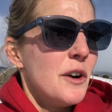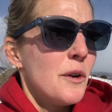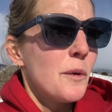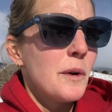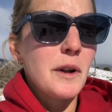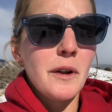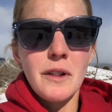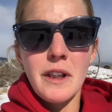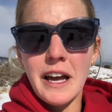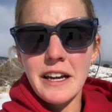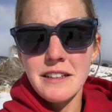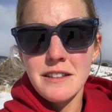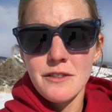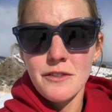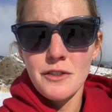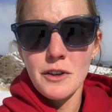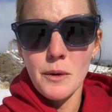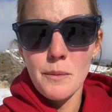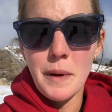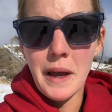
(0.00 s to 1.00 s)
We don't like to
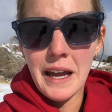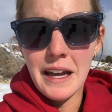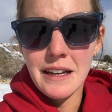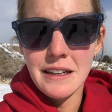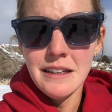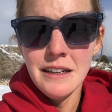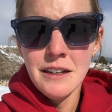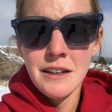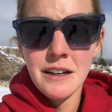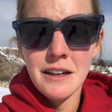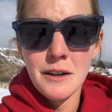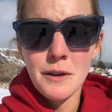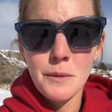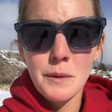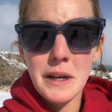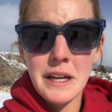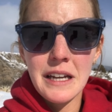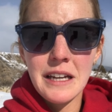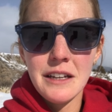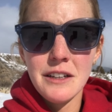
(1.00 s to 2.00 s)
feel pain.
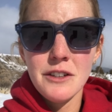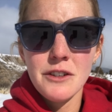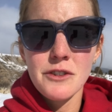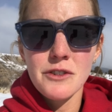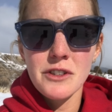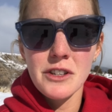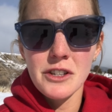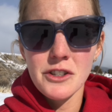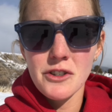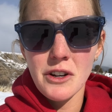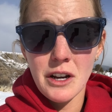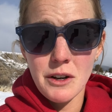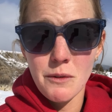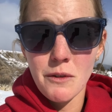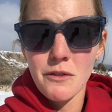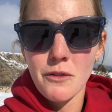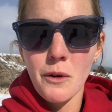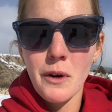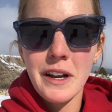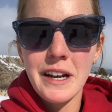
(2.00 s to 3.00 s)
We usually try to
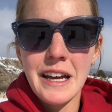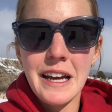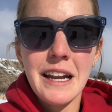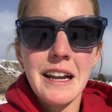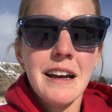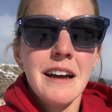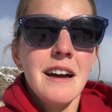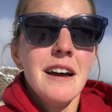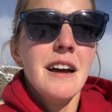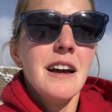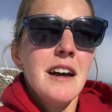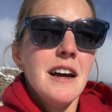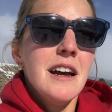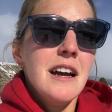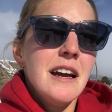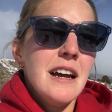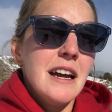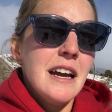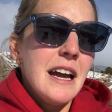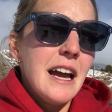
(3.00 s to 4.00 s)
avoid it.
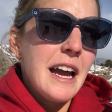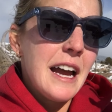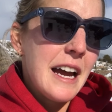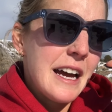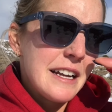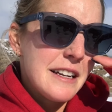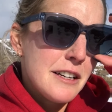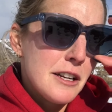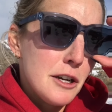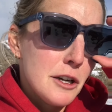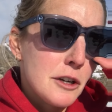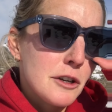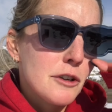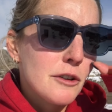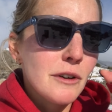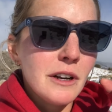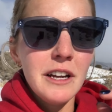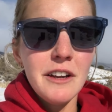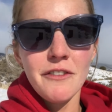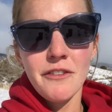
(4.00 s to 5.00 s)
And
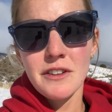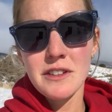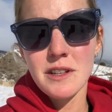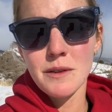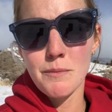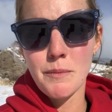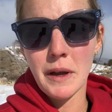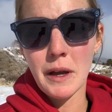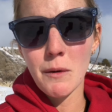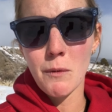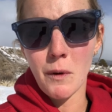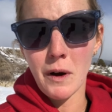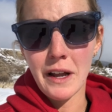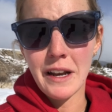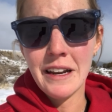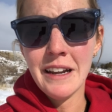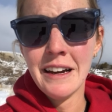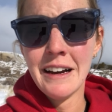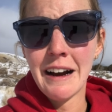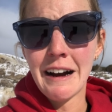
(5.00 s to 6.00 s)
grief is a big
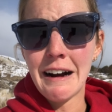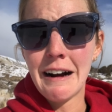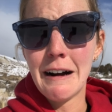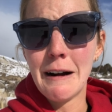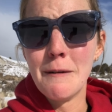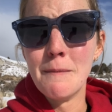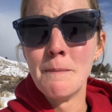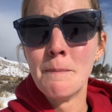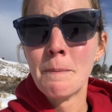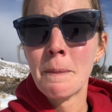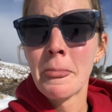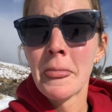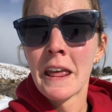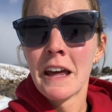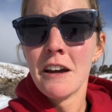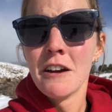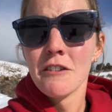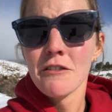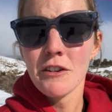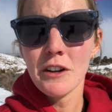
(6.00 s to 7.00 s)
one.
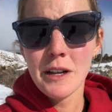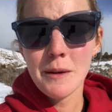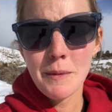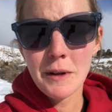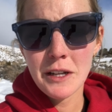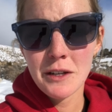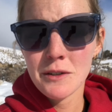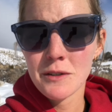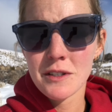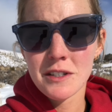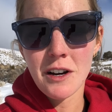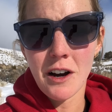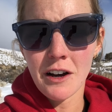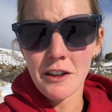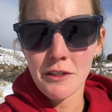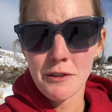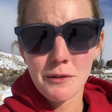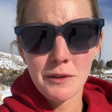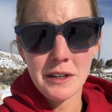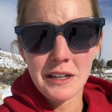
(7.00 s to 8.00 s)
For anybody who's
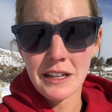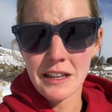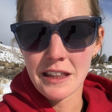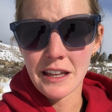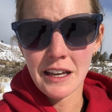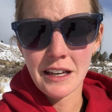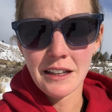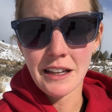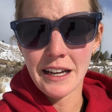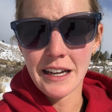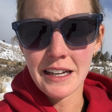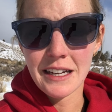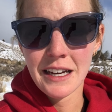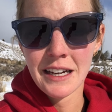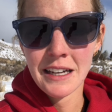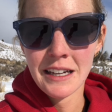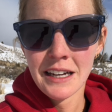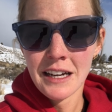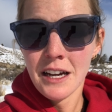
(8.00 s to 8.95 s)
gone through anything like